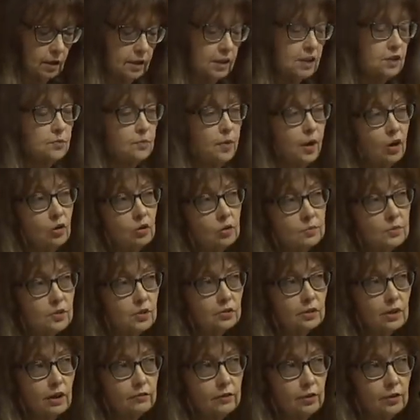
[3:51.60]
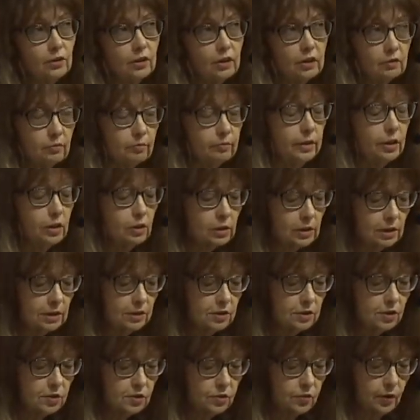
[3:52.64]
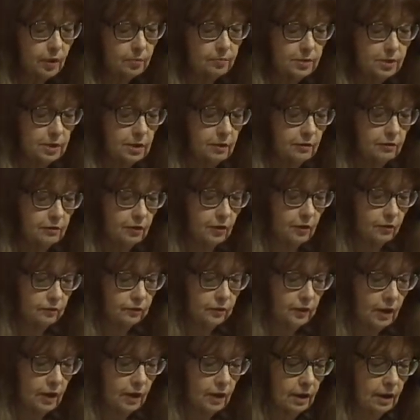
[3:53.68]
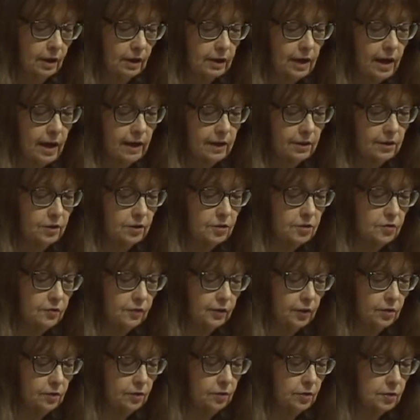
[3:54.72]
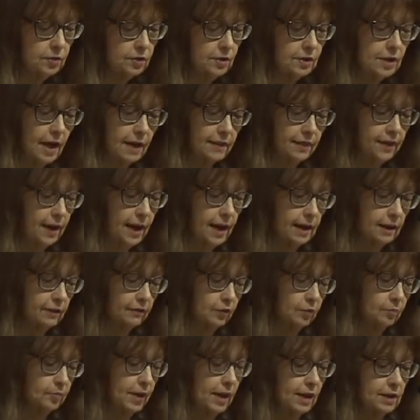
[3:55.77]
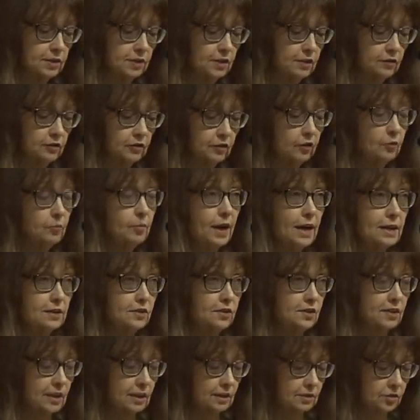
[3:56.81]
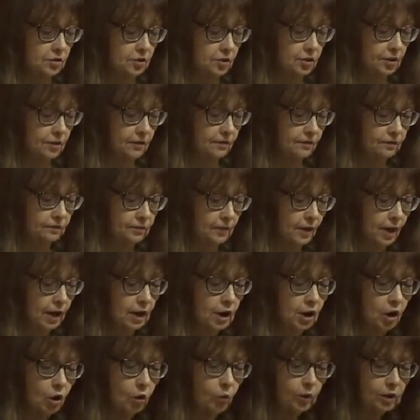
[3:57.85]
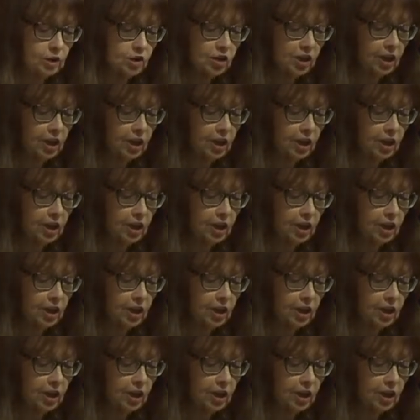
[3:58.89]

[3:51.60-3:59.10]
These poems are never merely descriptive, and Hacker's view is not that of a passive bystander. When